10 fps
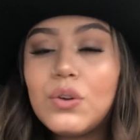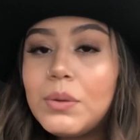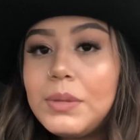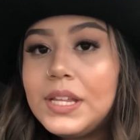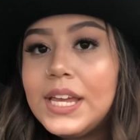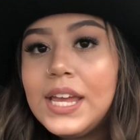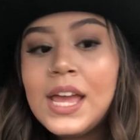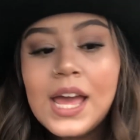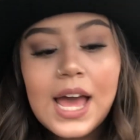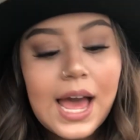Normally
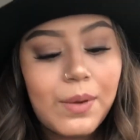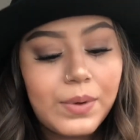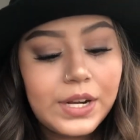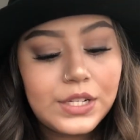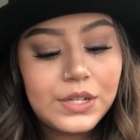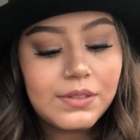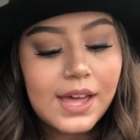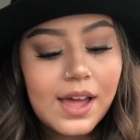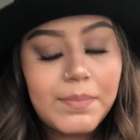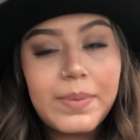I wouldn't do
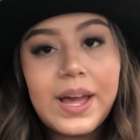that,